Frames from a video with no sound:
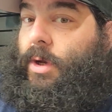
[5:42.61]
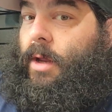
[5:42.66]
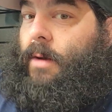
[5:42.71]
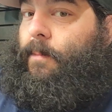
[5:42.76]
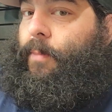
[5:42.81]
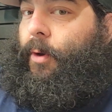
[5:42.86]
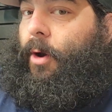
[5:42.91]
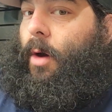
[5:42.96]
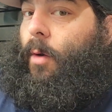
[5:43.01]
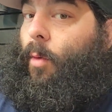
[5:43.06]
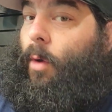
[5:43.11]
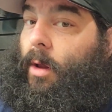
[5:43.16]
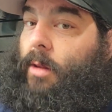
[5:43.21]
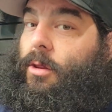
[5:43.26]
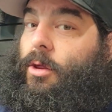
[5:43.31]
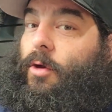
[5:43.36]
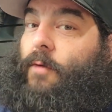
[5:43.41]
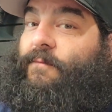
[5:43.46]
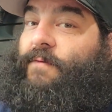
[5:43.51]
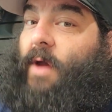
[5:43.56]
can put,
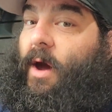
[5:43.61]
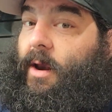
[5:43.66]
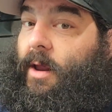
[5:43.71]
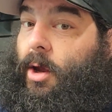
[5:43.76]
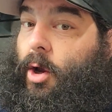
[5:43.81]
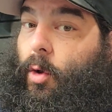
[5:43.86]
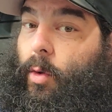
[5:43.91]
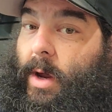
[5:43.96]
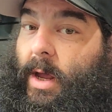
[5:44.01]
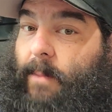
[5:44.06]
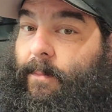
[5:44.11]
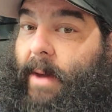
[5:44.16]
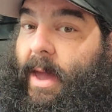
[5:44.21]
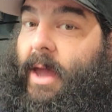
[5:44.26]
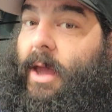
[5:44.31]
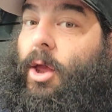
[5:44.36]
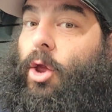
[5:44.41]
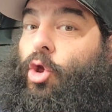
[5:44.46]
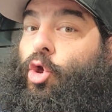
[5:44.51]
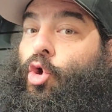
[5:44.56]
once you've done a quick
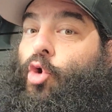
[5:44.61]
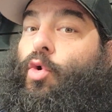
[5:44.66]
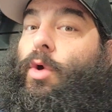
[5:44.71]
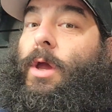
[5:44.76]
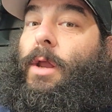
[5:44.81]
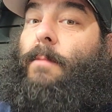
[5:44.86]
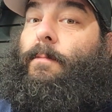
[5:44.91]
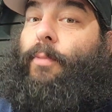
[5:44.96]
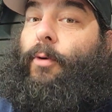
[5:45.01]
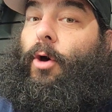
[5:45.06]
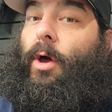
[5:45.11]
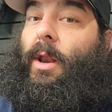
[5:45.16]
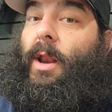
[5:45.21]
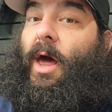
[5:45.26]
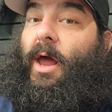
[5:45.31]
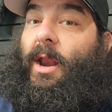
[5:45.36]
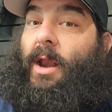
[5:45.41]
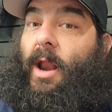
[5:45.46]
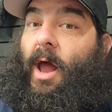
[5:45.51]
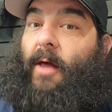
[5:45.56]
bake, you can put
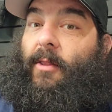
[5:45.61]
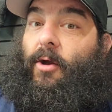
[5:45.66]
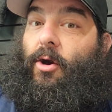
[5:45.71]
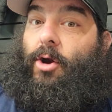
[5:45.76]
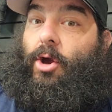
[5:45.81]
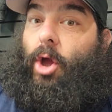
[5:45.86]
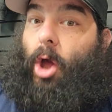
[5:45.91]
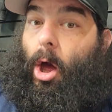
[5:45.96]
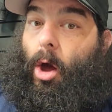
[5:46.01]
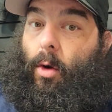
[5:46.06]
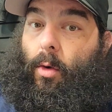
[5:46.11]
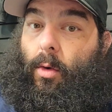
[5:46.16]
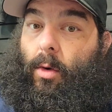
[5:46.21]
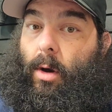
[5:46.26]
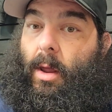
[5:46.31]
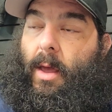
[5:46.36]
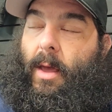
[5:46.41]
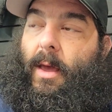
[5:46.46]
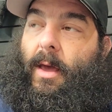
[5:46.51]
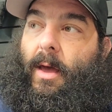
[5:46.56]
another coat
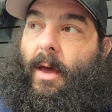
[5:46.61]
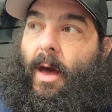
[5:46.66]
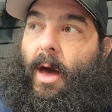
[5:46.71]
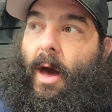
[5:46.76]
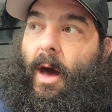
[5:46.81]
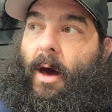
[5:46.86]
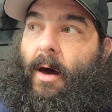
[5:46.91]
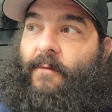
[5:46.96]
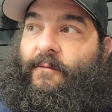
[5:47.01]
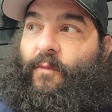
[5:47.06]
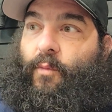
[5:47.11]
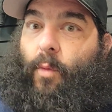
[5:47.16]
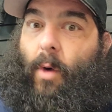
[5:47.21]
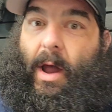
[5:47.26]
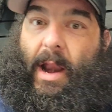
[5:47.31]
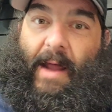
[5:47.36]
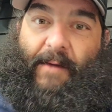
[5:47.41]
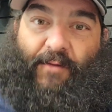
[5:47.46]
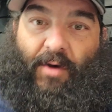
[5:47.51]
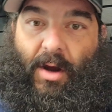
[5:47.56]
of
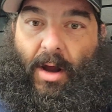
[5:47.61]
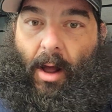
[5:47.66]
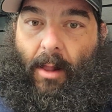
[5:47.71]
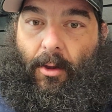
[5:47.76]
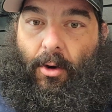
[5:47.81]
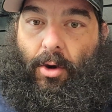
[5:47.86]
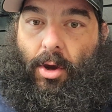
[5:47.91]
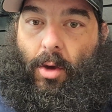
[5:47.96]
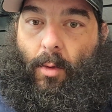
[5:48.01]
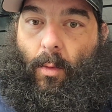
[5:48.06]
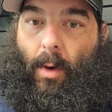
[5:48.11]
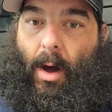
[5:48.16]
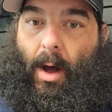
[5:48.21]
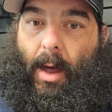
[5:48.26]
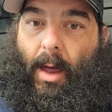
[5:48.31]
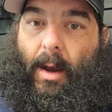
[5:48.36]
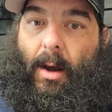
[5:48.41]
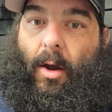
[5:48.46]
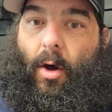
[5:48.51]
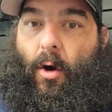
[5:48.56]
whatever color you
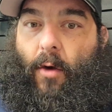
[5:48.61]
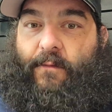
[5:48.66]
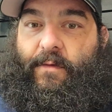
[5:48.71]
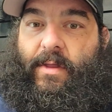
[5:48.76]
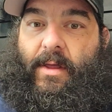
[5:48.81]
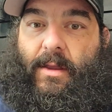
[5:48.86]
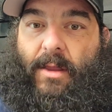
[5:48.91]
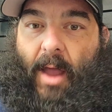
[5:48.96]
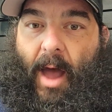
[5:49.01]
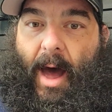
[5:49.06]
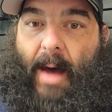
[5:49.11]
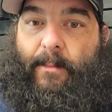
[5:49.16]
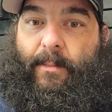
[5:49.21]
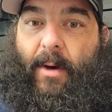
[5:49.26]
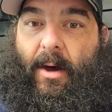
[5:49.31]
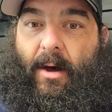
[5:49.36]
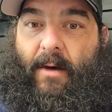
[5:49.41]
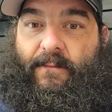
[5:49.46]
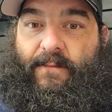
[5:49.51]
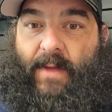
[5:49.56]
want over the top
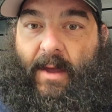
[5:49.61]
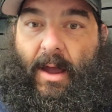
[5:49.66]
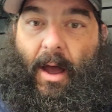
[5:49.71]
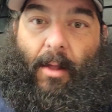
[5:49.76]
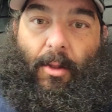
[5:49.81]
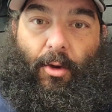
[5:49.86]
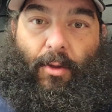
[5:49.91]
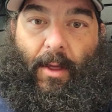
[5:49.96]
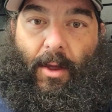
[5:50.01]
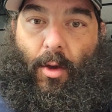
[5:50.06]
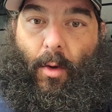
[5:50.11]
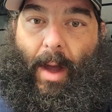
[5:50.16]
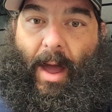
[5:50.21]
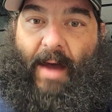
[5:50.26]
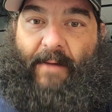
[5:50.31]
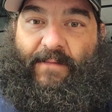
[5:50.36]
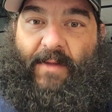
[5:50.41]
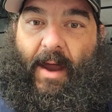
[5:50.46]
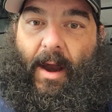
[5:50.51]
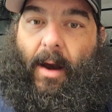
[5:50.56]
of the color that you
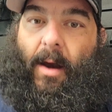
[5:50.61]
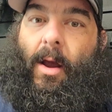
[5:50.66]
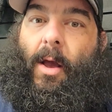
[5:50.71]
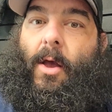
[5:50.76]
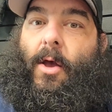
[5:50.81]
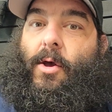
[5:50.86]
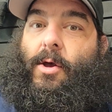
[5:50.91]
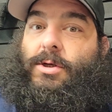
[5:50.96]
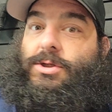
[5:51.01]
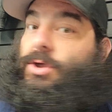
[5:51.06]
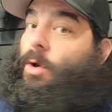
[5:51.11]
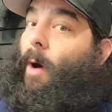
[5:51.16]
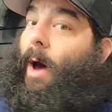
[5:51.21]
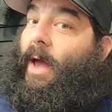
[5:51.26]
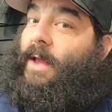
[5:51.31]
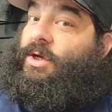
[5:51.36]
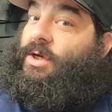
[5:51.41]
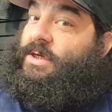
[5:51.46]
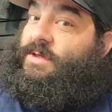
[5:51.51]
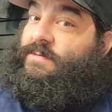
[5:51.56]
have there. So
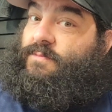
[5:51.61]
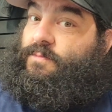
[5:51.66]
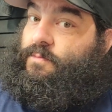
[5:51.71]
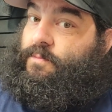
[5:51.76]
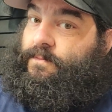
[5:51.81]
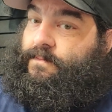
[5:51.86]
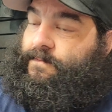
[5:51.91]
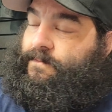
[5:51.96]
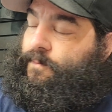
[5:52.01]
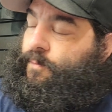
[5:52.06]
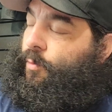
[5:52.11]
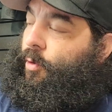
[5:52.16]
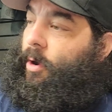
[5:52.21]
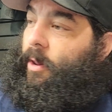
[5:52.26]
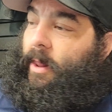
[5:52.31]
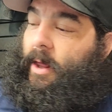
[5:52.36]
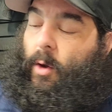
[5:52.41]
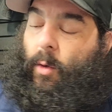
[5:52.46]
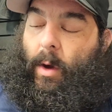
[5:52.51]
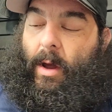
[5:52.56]
I just
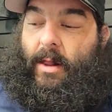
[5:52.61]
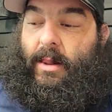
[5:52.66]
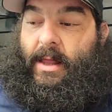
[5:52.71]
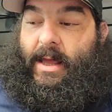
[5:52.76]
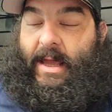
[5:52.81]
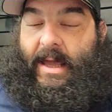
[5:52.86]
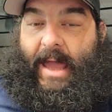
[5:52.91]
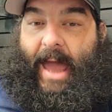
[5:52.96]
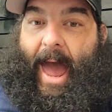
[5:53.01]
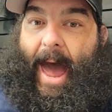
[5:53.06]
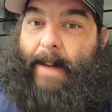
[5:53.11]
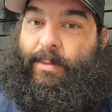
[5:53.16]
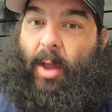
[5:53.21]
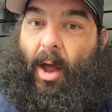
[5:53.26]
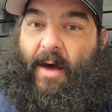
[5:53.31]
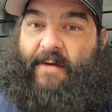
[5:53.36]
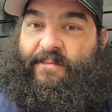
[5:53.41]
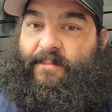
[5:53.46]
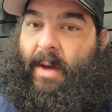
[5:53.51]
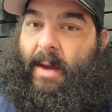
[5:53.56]
really quickly capped
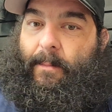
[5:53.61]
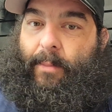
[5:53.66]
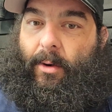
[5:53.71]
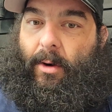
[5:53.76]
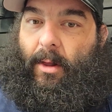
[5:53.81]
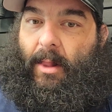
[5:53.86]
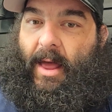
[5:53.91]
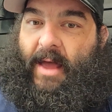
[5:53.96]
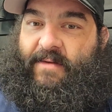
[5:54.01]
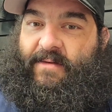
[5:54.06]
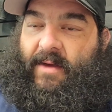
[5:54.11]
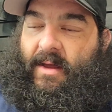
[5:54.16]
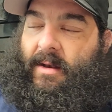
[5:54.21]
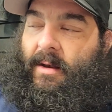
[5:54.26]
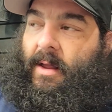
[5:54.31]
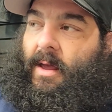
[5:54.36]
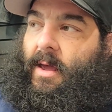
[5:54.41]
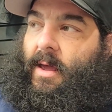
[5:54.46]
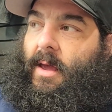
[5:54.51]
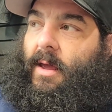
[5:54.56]
off my pearlescent,
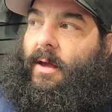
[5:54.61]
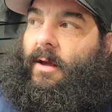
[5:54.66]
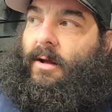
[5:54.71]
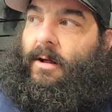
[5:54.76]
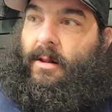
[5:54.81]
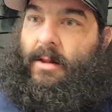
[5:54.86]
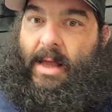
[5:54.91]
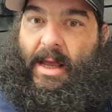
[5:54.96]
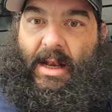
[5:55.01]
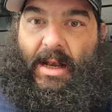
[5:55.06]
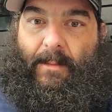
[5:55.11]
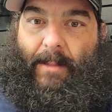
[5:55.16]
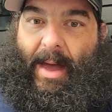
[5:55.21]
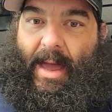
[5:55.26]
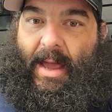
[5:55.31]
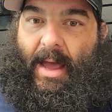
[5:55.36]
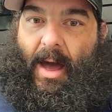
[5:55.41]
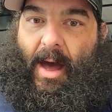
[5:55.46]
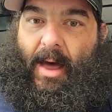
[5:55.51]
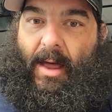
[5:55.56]
cleaned
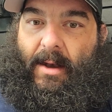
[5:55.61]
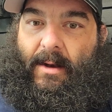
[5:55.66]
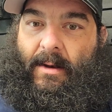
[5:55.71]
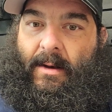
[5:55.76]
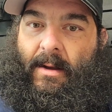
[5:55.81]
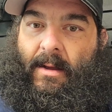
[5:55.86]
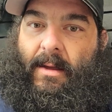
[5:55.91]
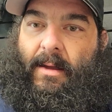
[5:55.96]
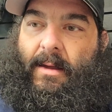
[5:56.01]
my gun,